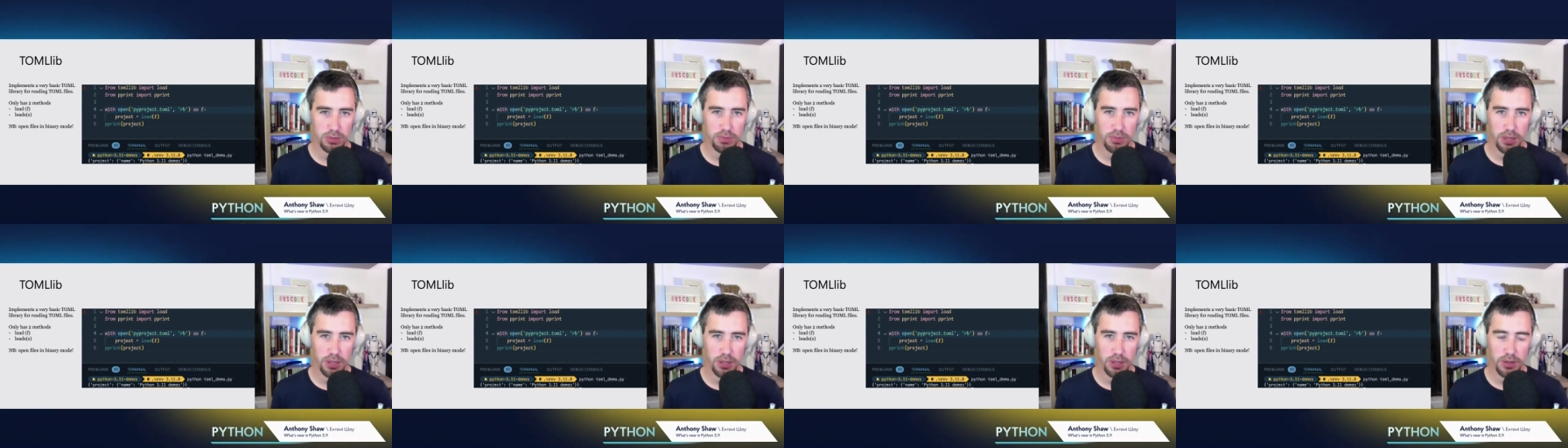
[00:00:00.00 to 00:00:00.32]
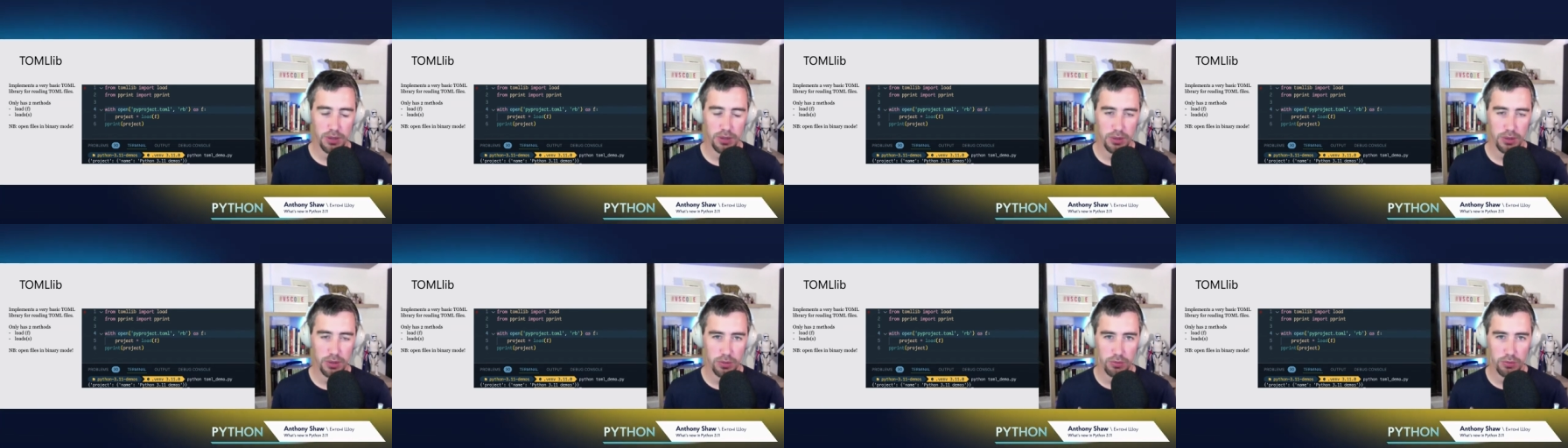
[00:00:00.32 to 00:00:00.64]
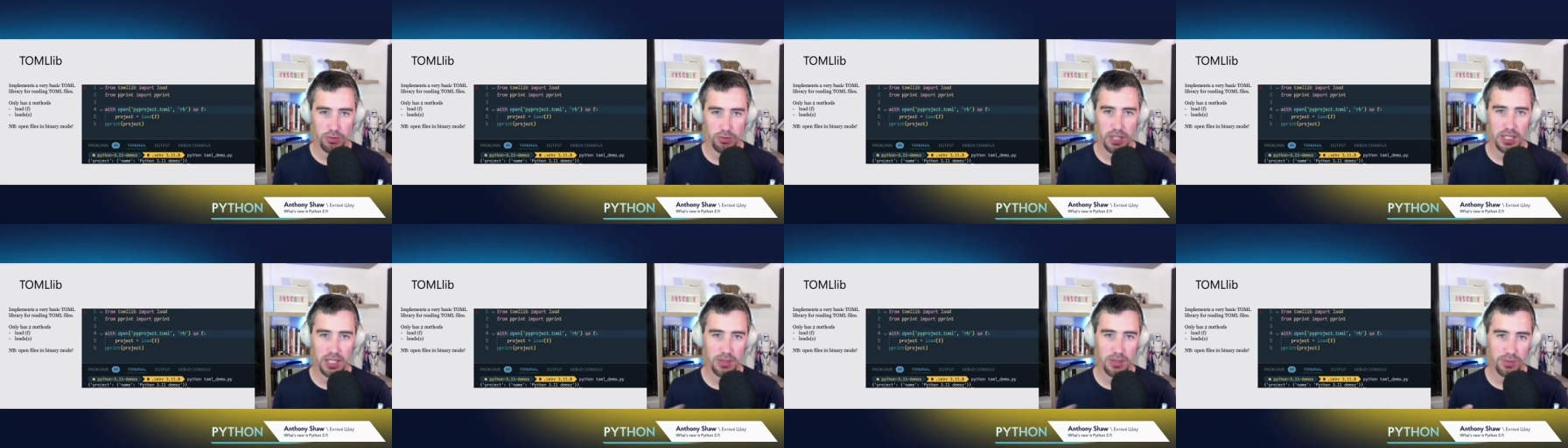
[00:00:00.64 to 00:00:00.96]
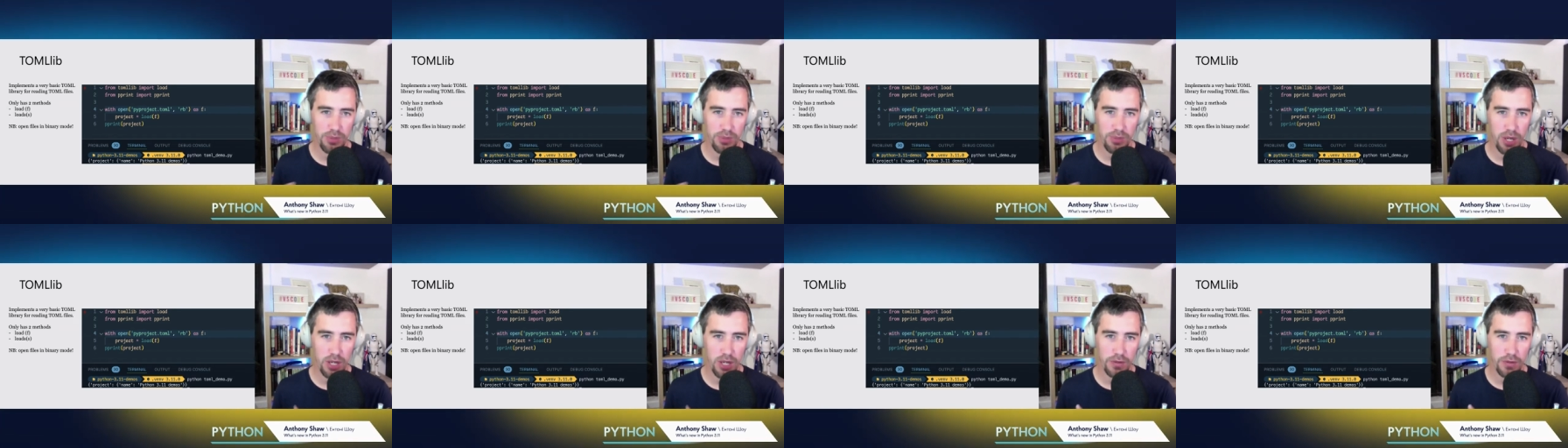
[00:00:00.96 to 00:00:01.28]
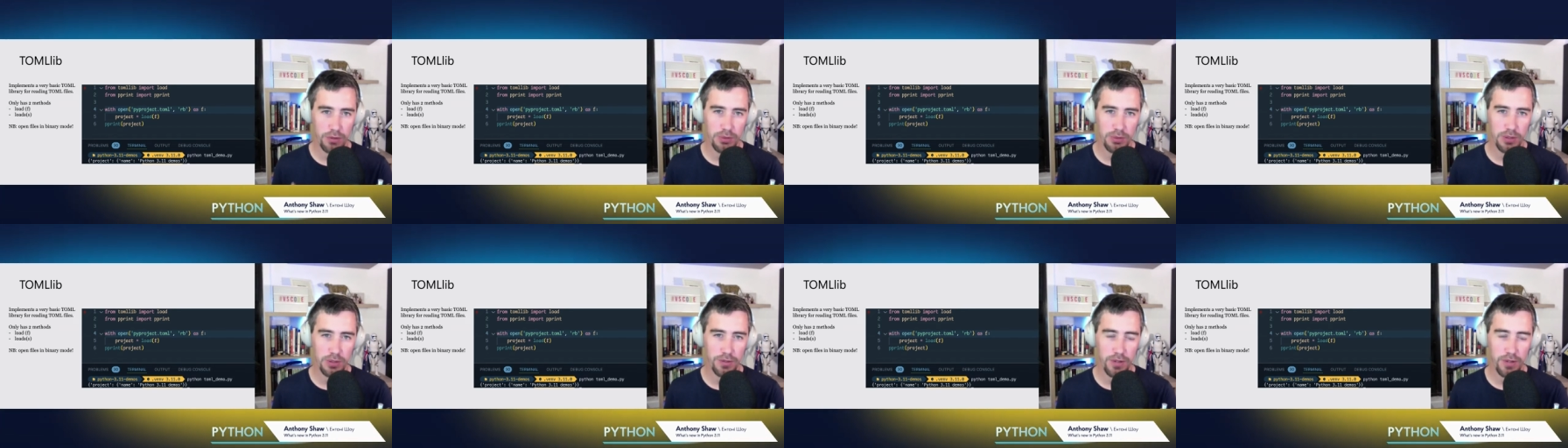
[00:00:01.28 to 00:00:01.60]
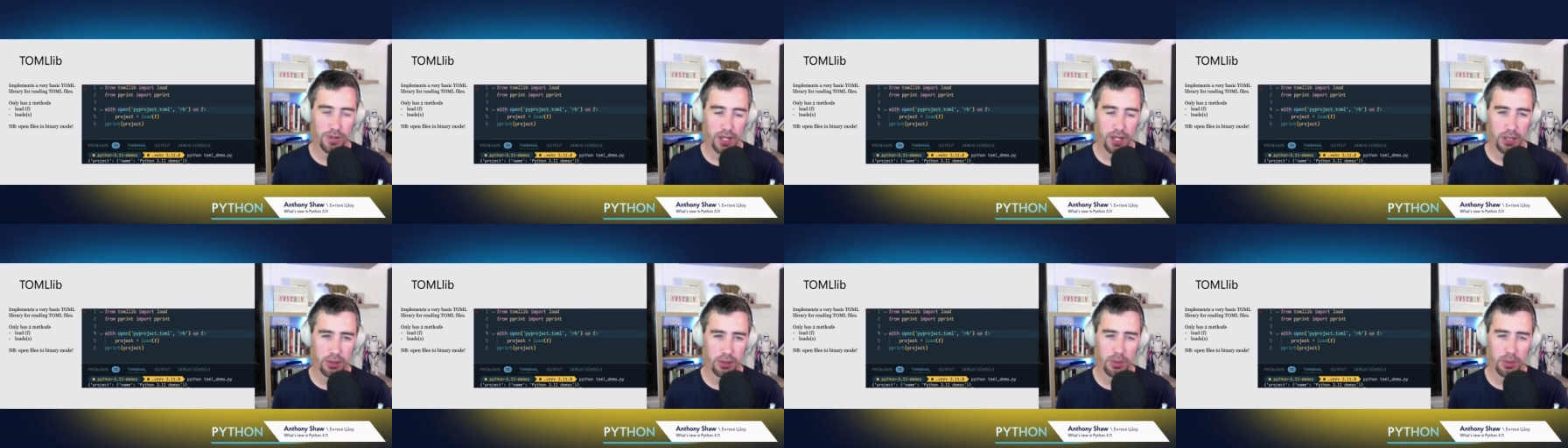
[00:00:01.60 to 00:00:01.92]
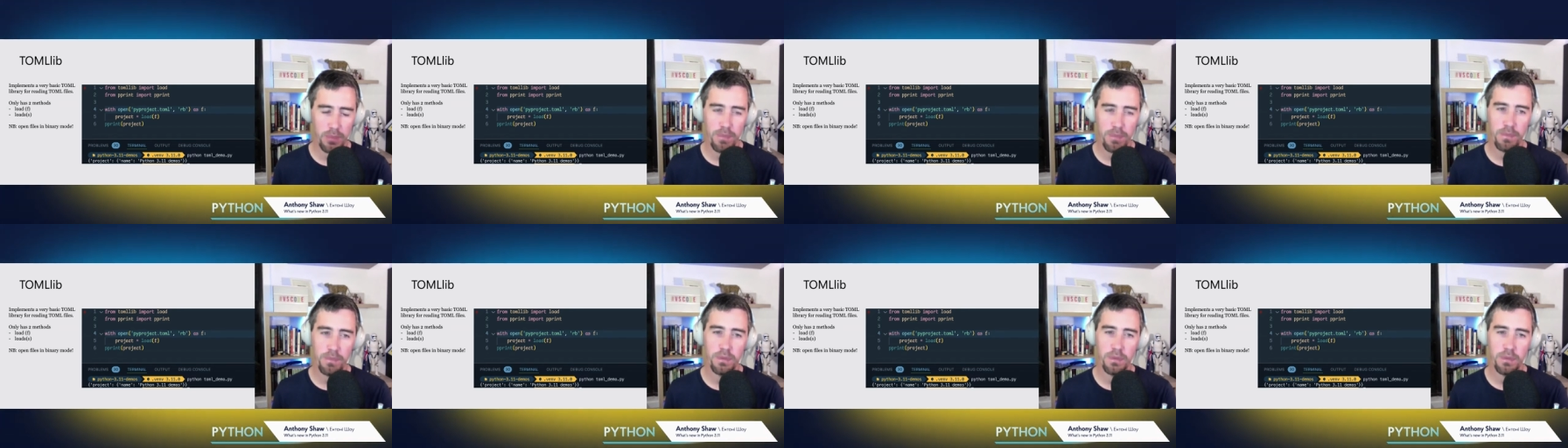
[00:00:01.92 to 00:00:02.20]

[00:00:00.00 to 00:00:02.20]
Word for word: both read and write from the file.